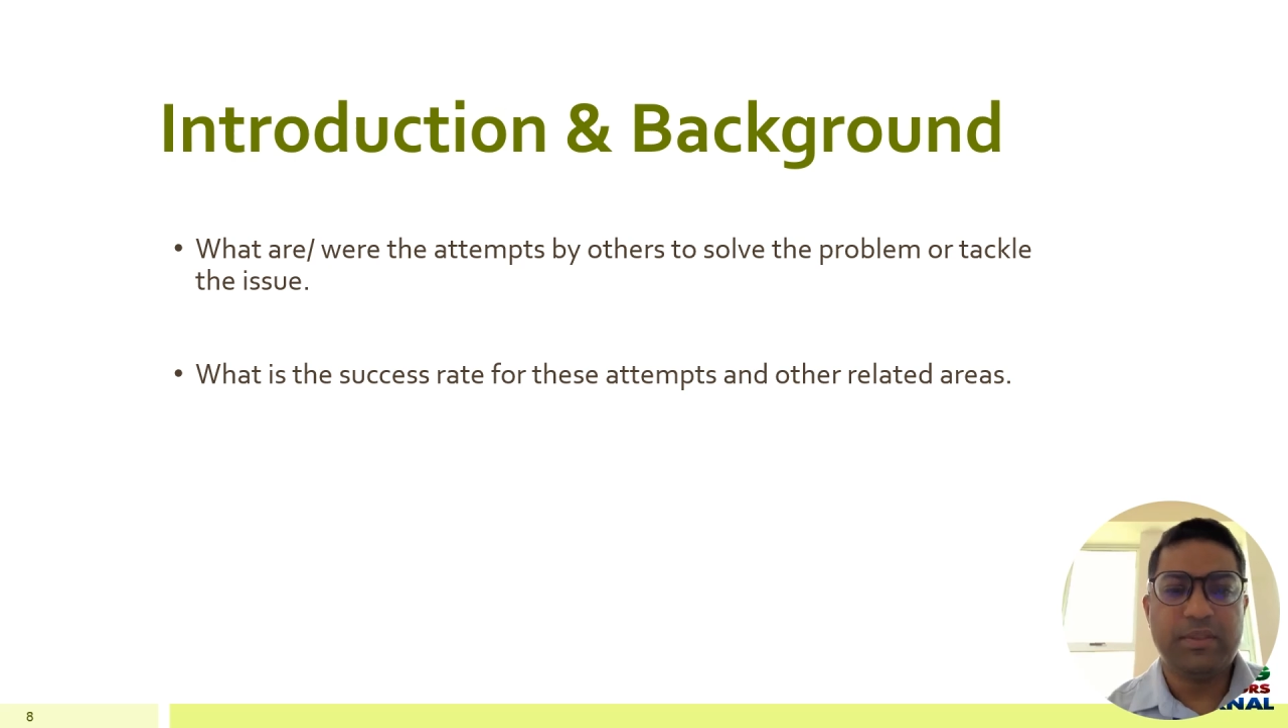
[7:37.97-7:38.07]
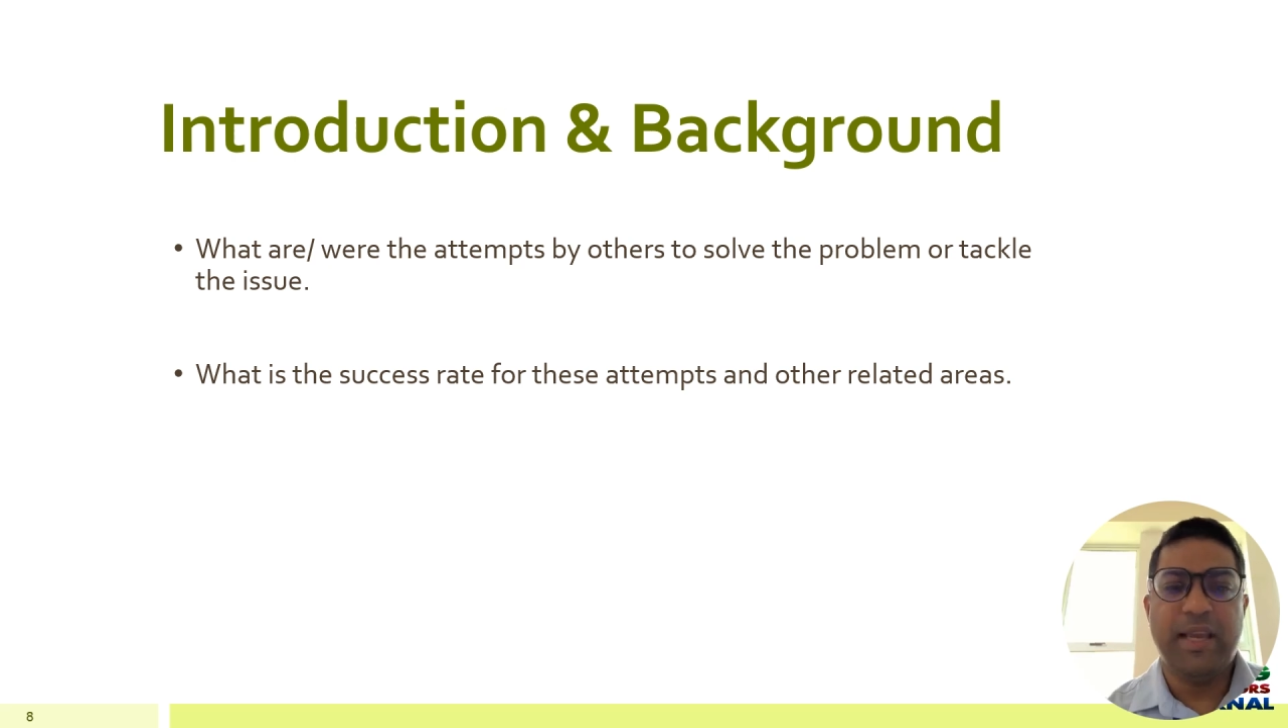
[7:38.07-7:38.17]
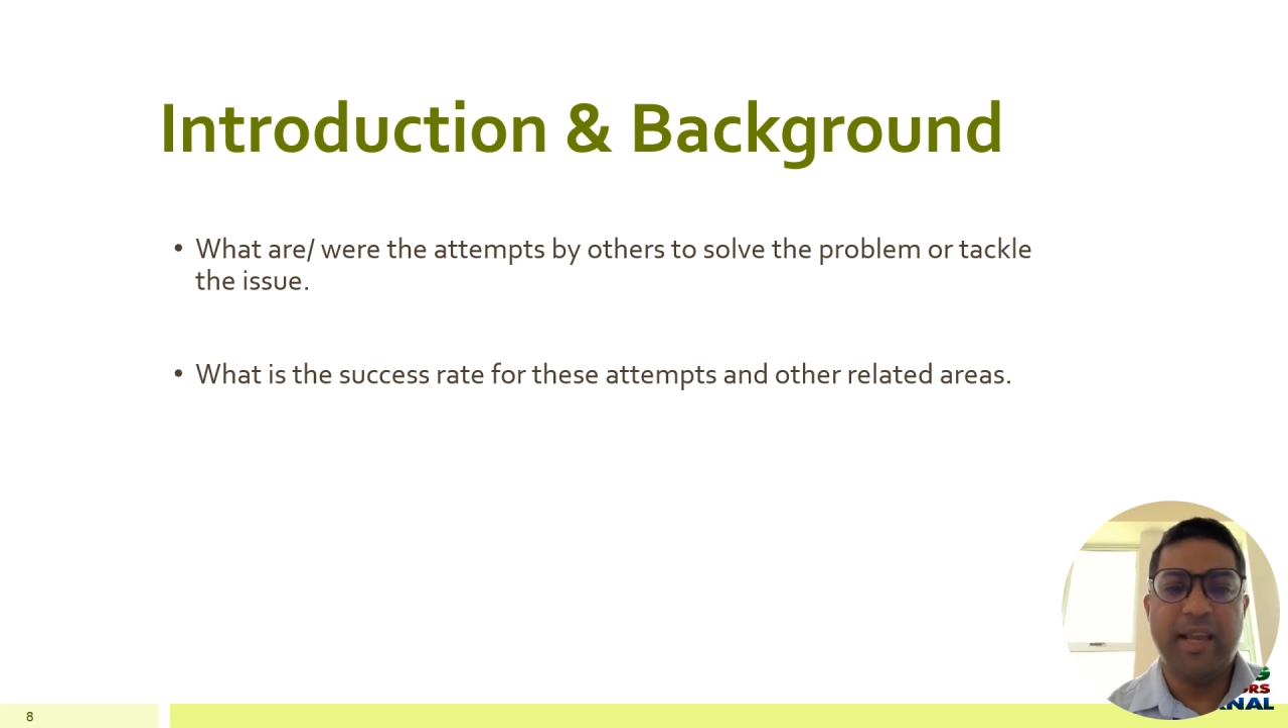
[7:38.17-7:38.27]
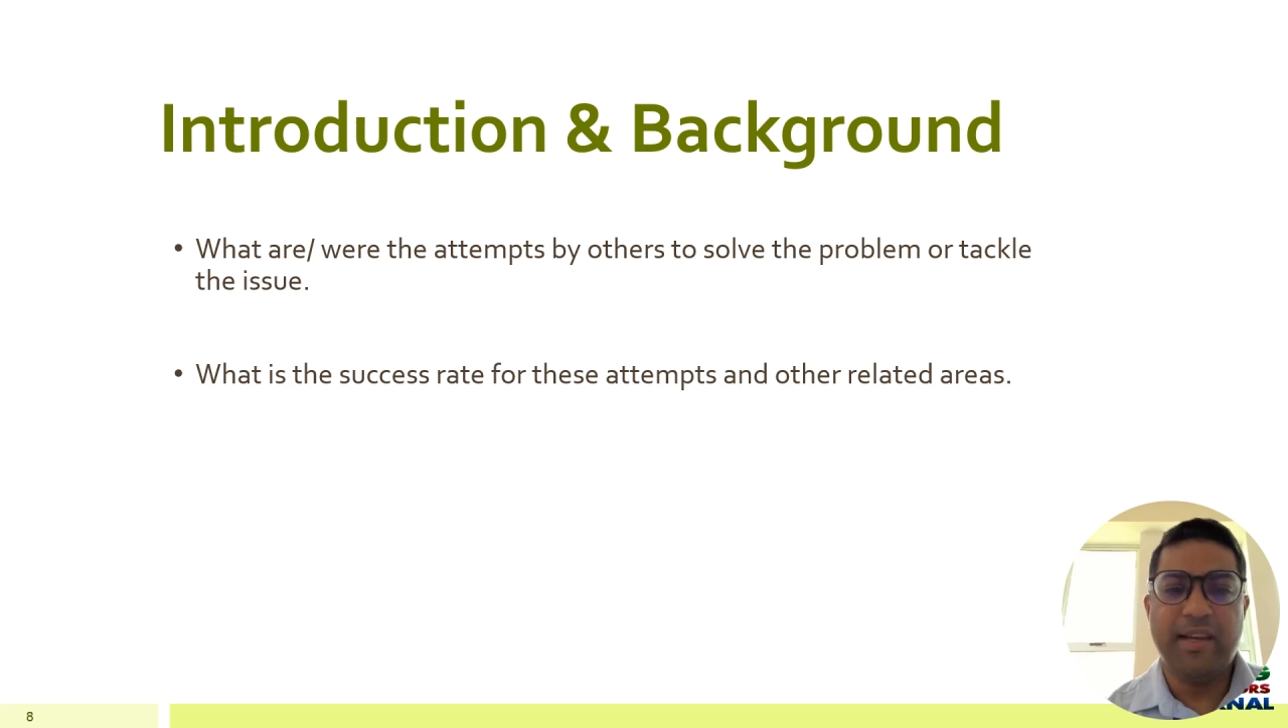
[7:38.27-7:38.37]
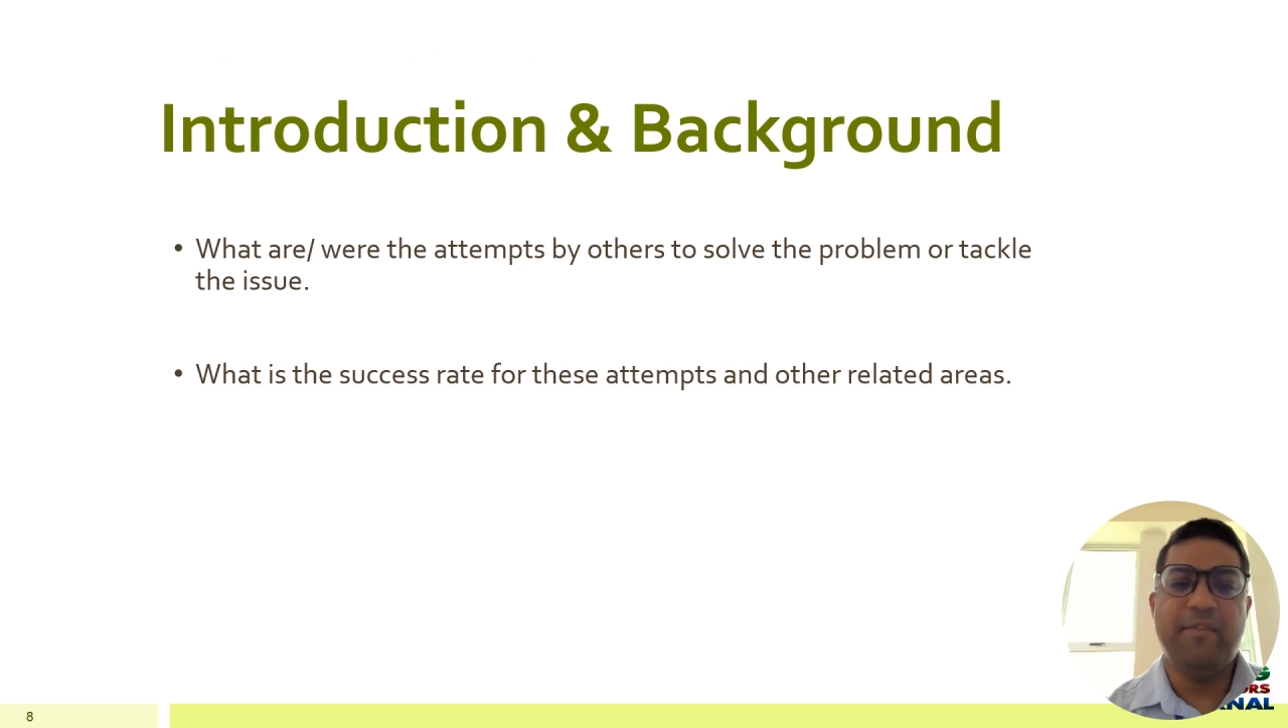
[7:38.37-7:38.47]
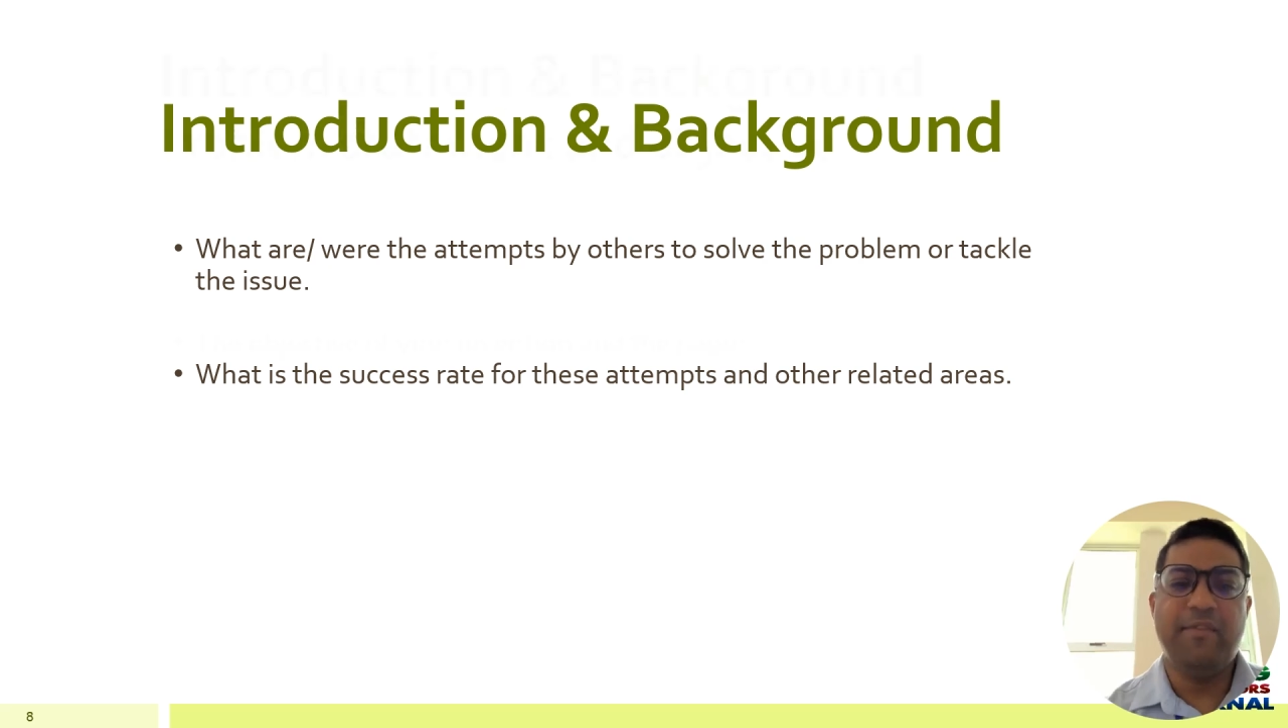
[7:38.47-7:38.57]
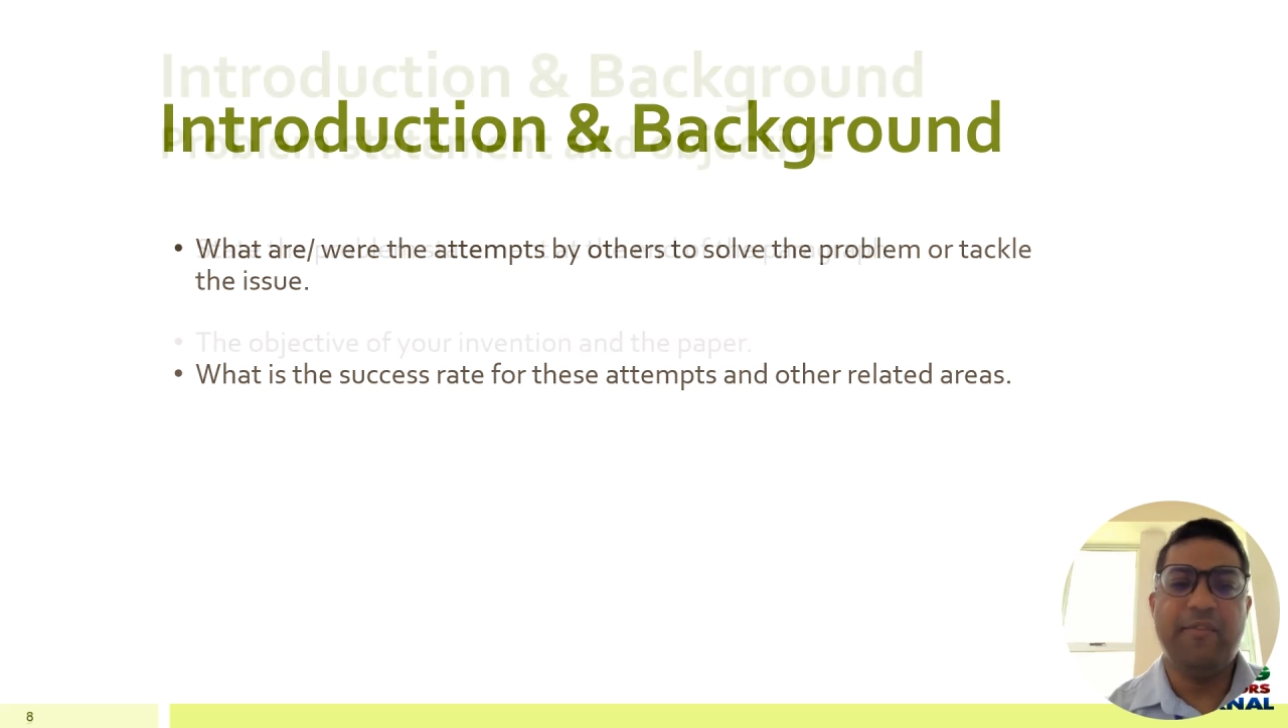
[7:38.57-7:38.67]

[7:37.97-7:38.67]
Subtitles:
and then